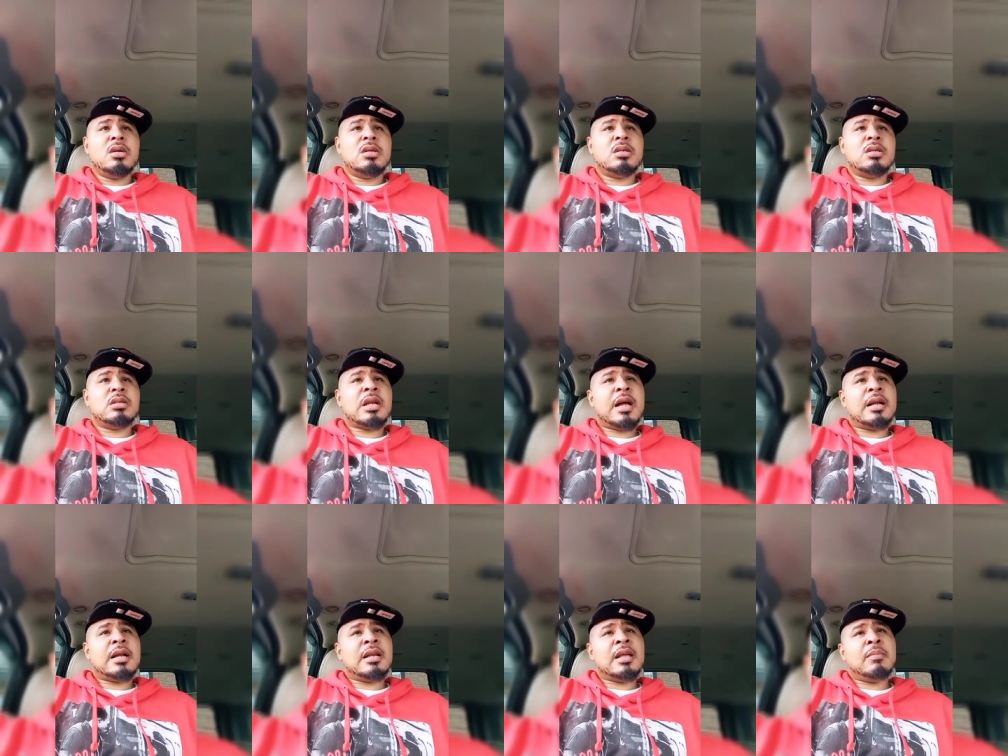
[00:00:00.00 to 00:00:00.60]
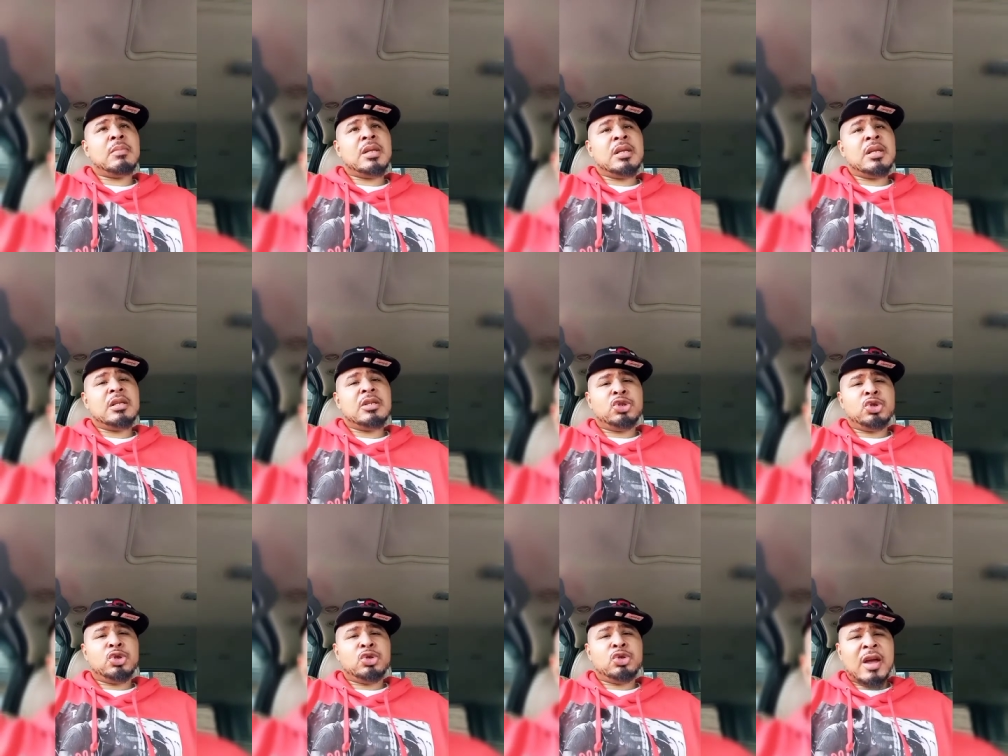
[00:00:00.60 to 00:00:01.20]
There's not that many
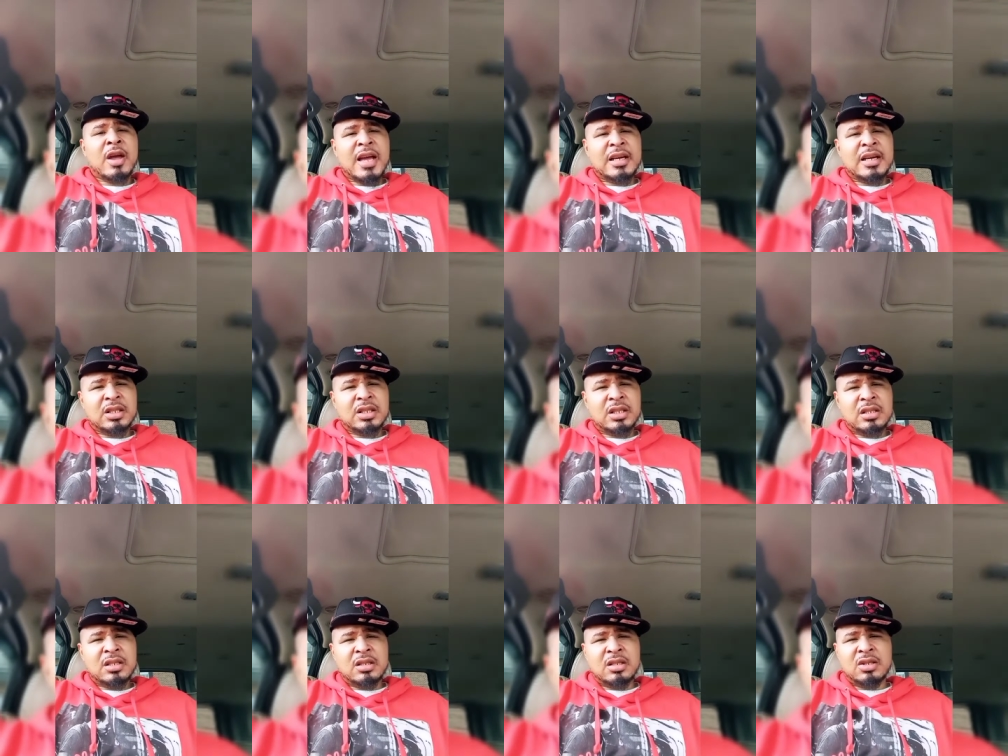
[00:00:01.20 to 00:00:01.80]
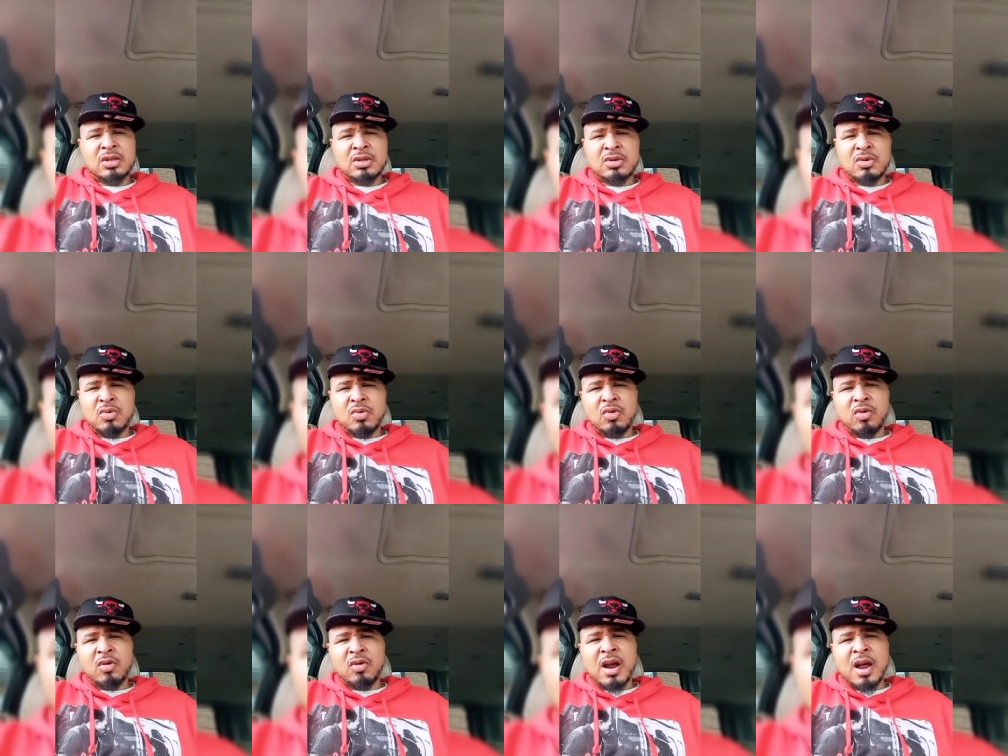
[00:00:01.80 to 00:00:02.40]
distractions. There's no
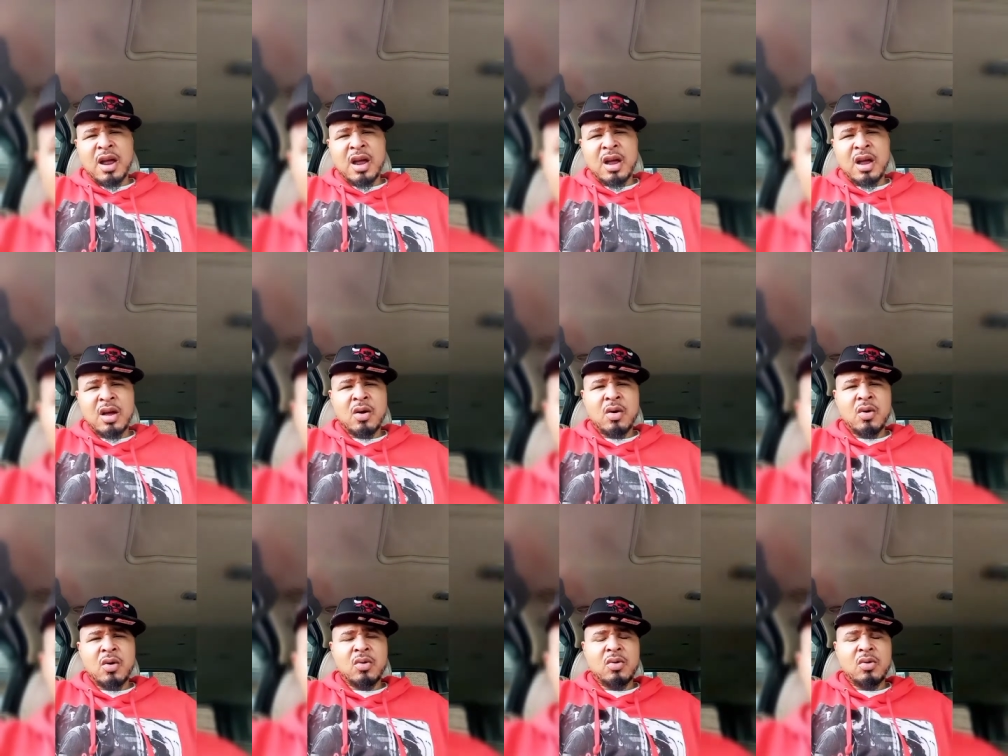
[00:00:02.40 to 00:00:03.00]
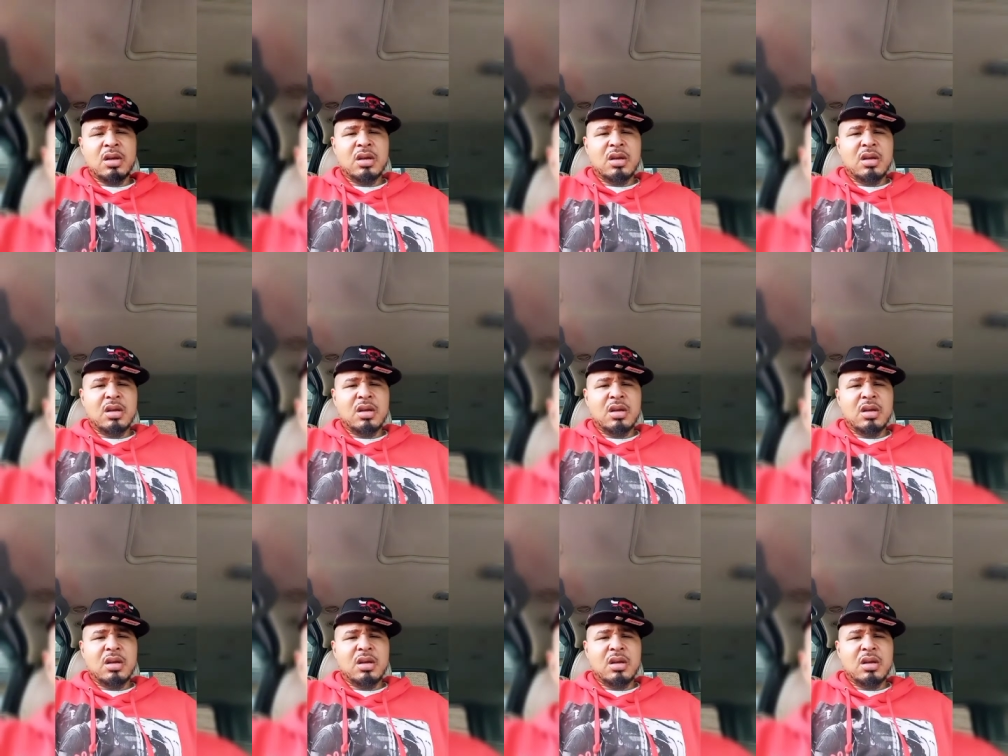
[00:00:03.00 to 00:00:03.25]
crowd.